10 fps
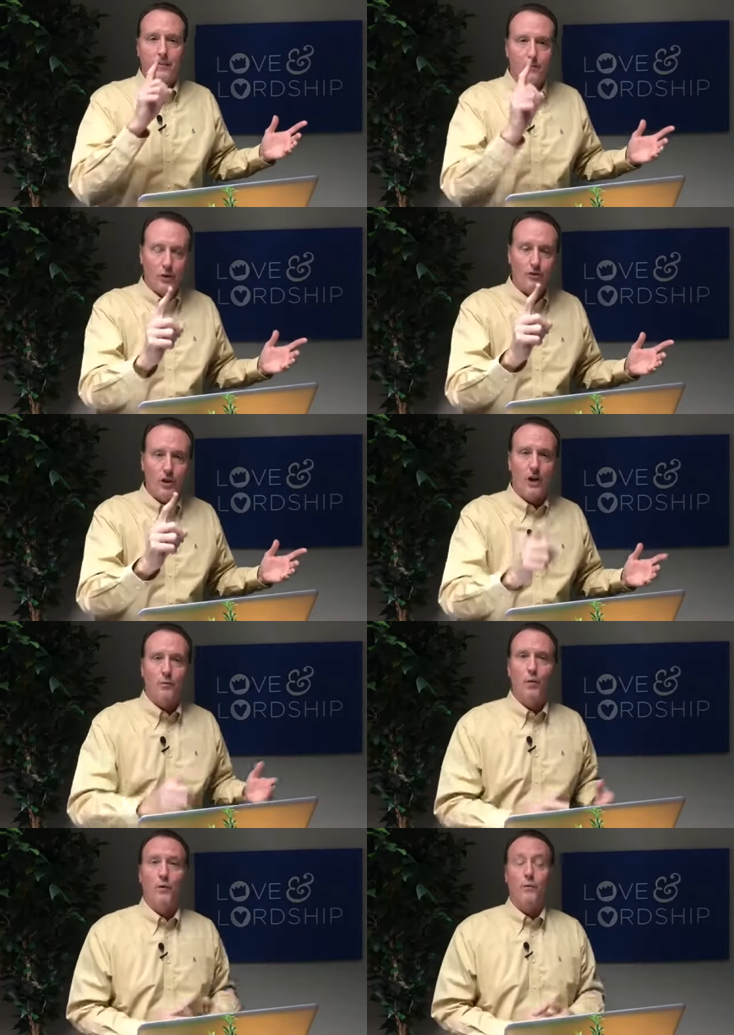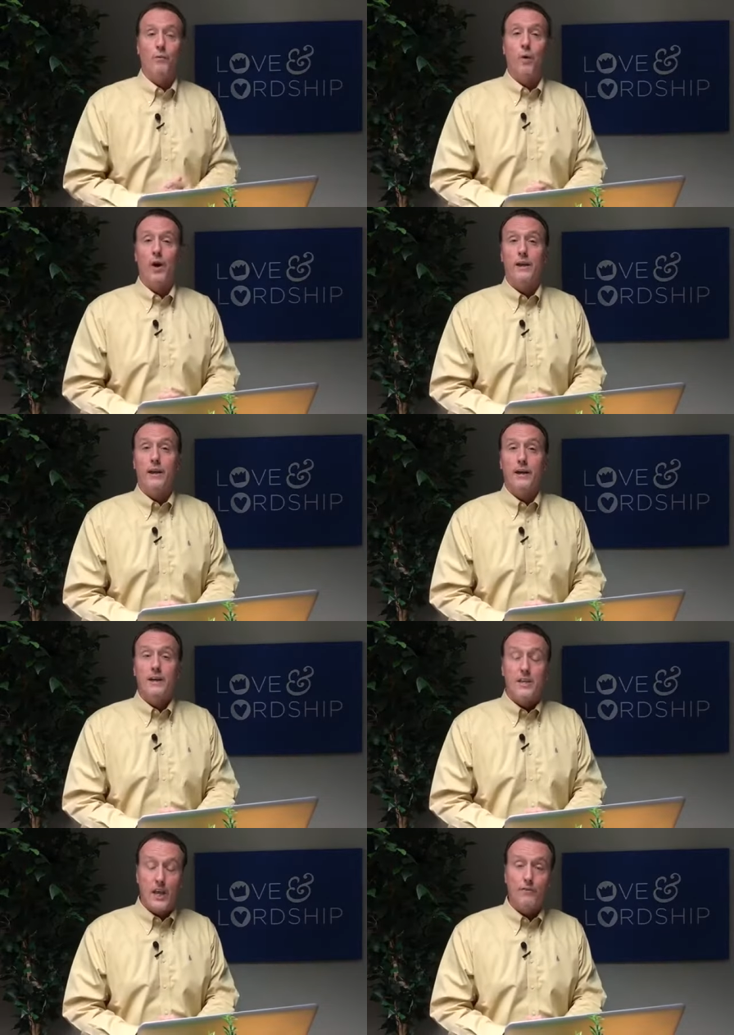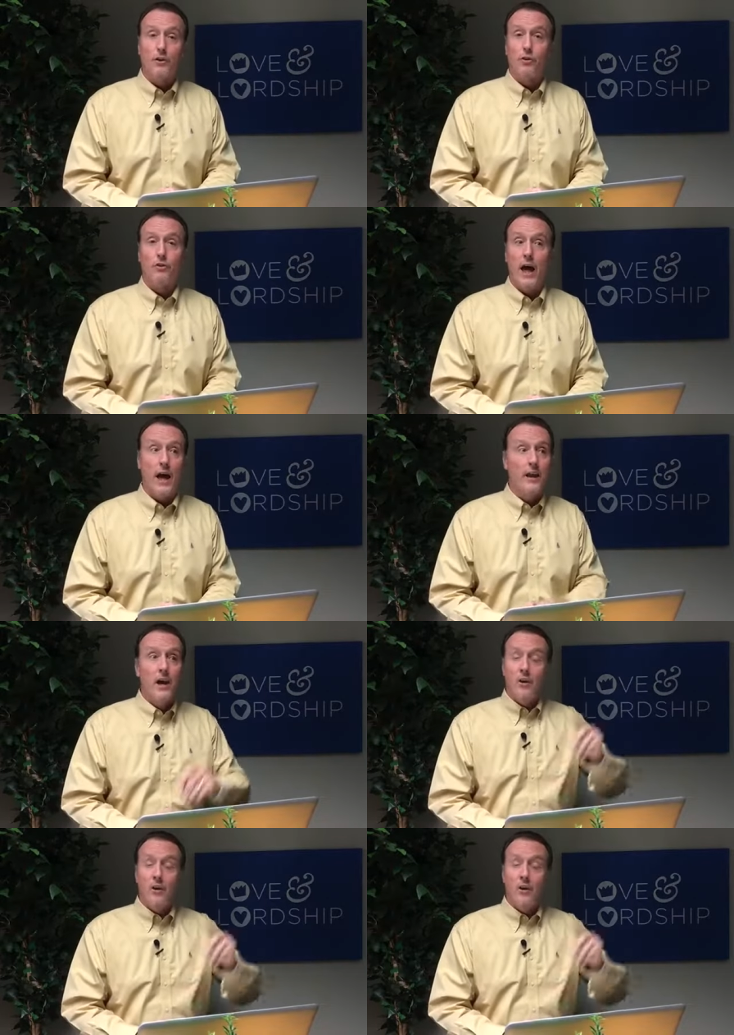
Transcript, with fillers: First John one, seven through nine.